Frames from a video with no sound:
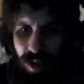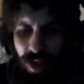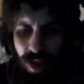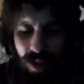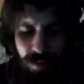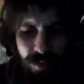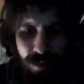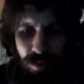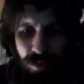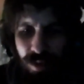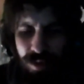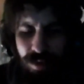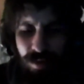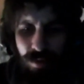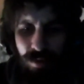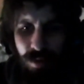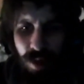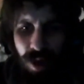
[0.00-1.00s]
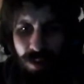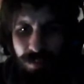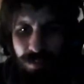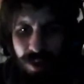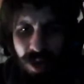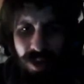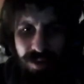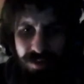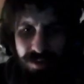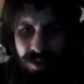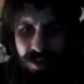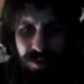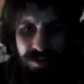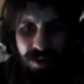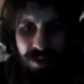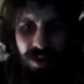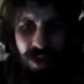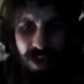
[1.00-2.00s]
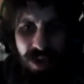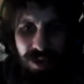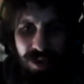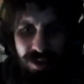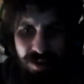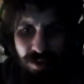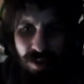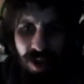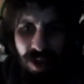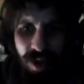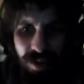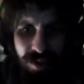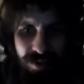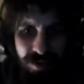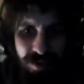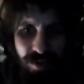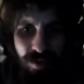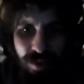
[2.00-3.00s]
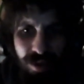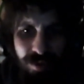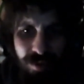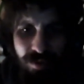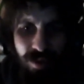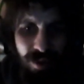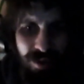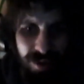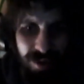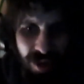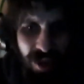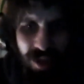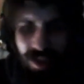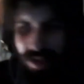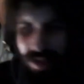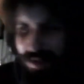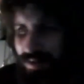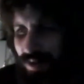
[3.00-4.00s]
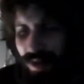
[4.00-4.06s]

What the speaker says: everyone you walk by is going to say hi to you, how you doing, really nice.